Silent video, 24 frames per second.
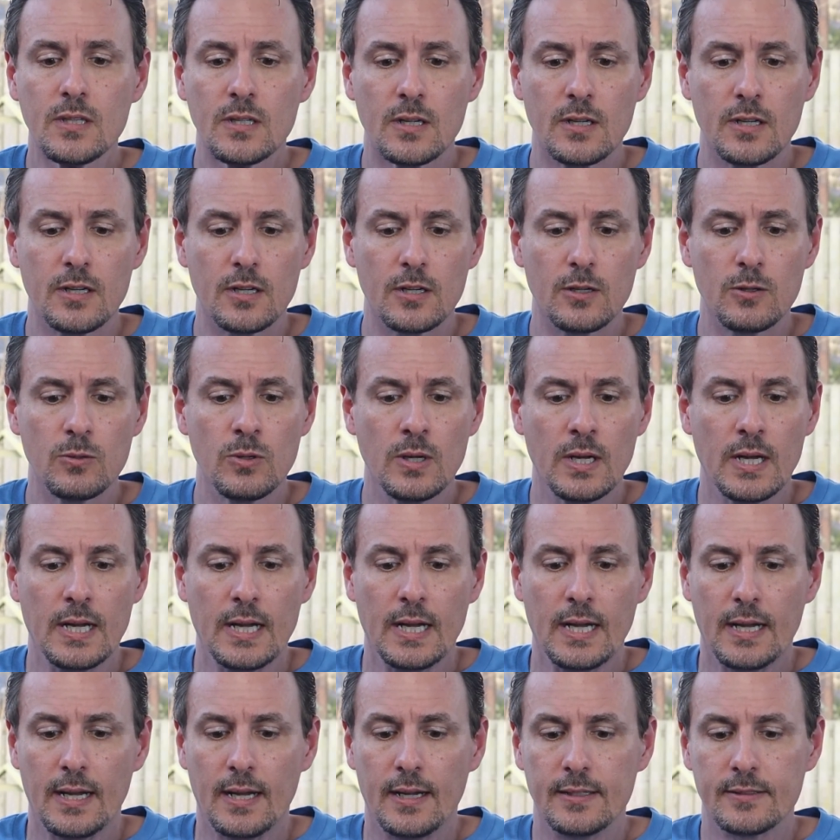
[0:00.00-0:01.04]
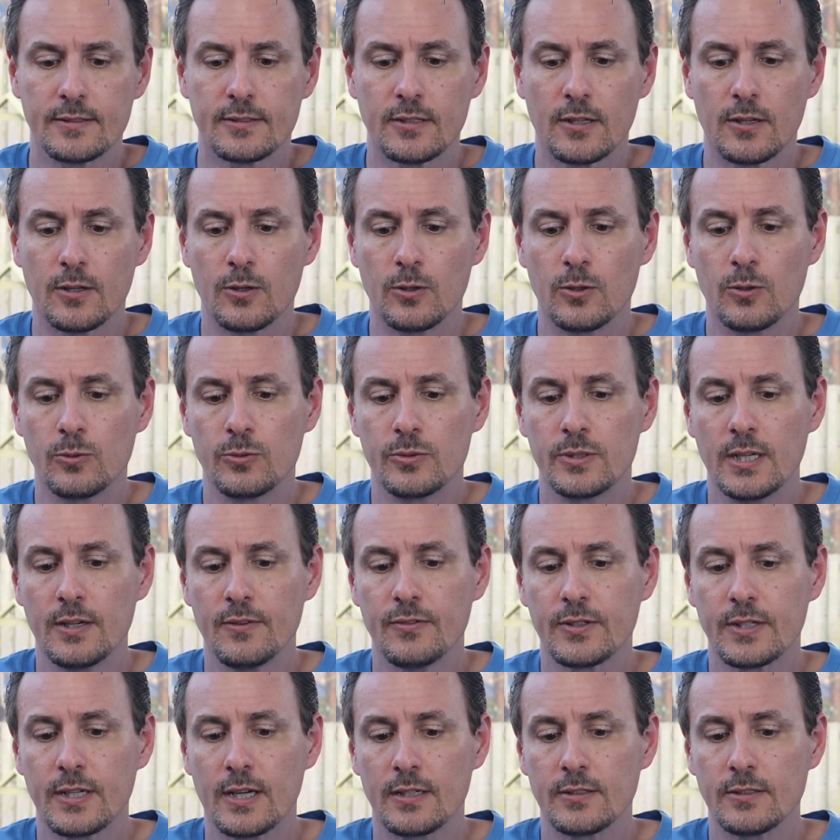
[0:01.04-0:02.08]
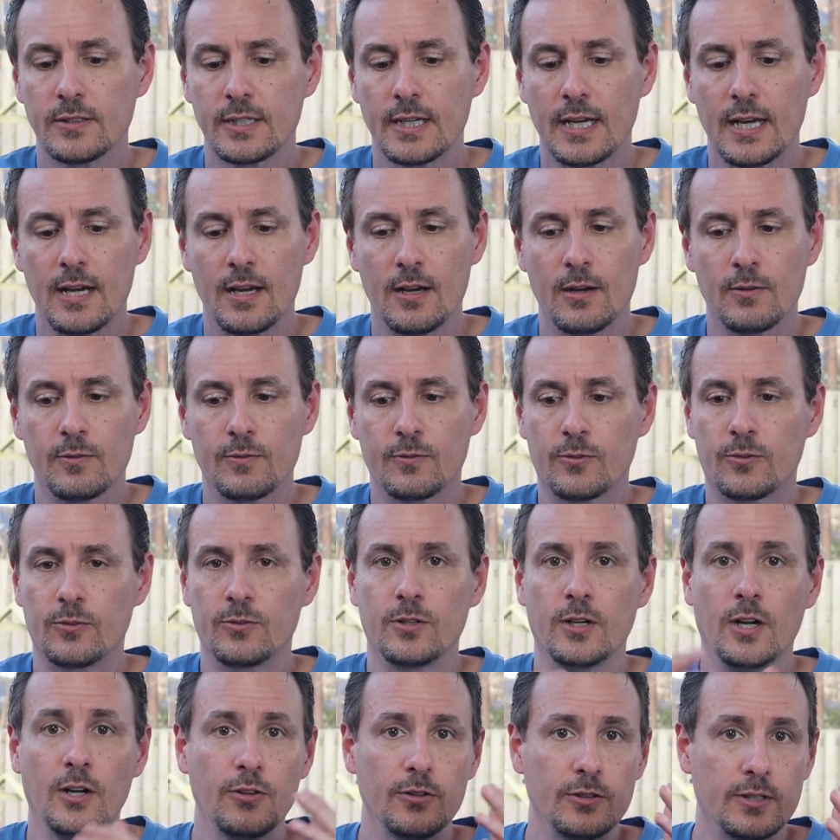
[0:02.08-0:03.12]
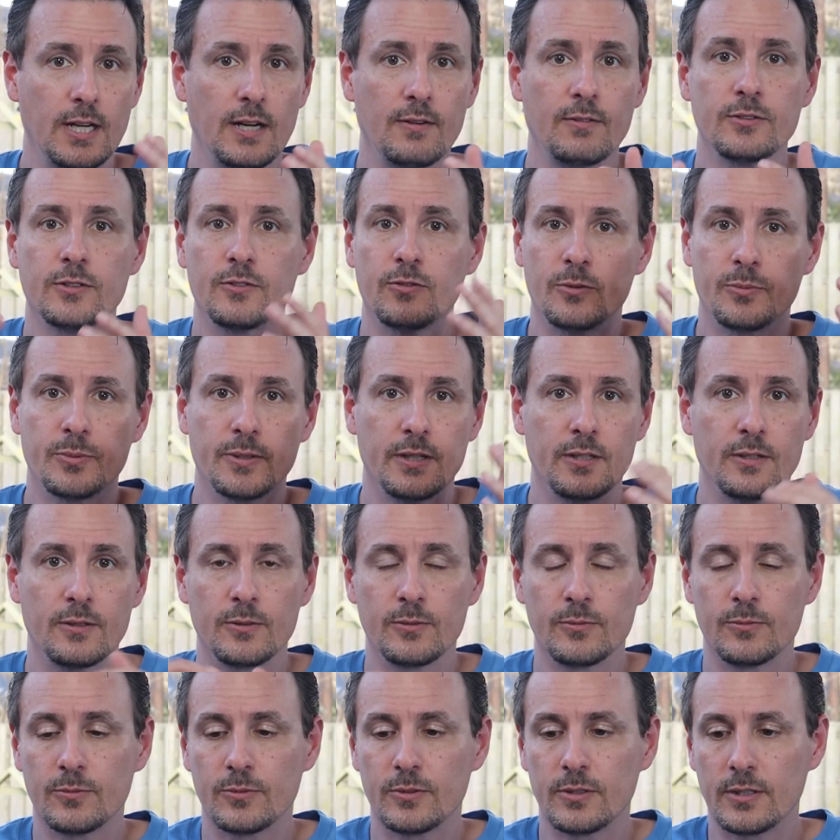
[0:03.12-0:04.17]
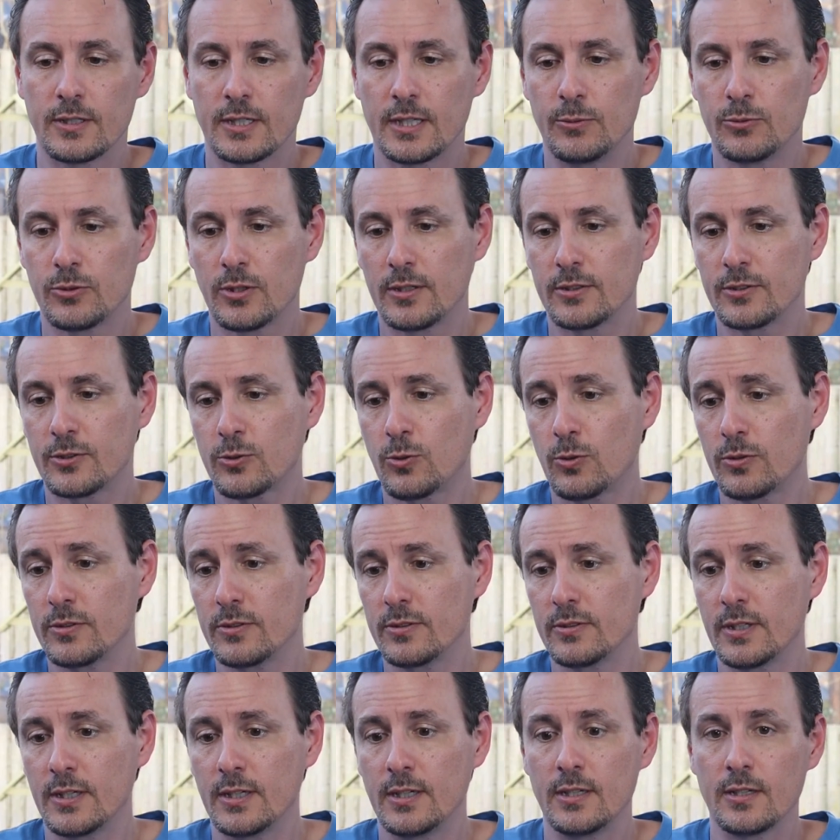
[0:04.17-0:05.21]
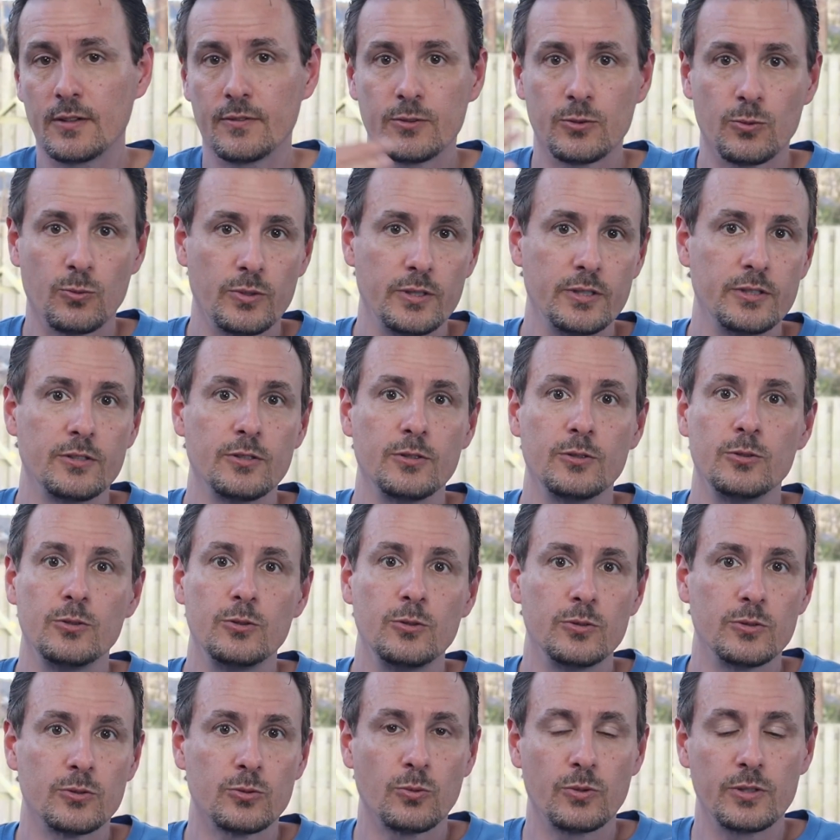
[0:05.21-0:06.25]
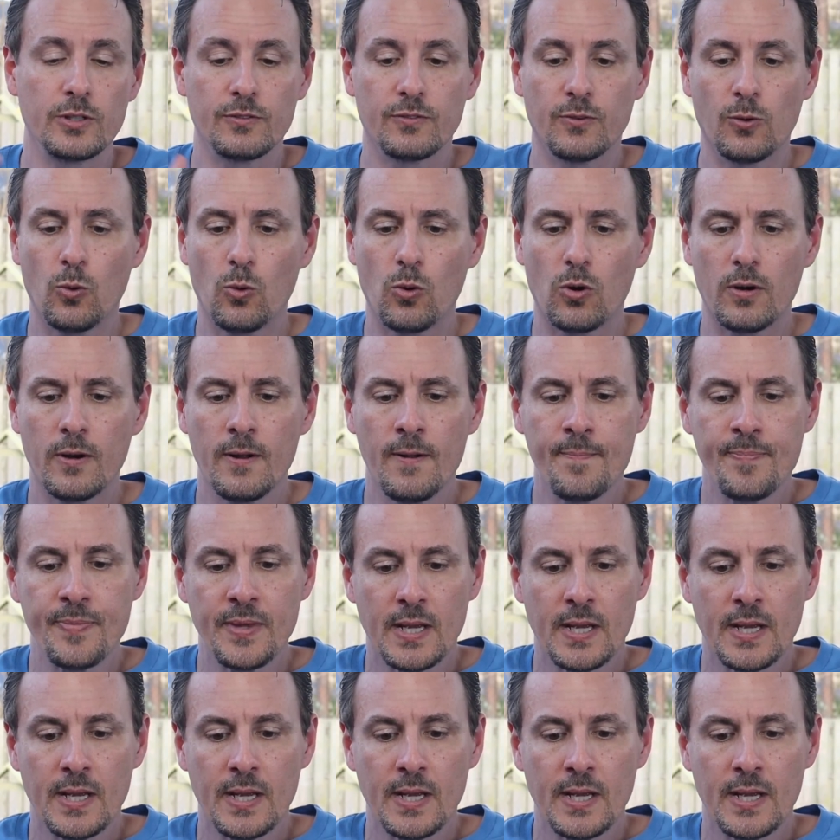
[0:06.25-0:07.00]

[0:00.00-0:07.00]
you know. And so definitely got to look out for other levels if you plan on uh, keep trying to short this thing of twenty-two and twenty-four.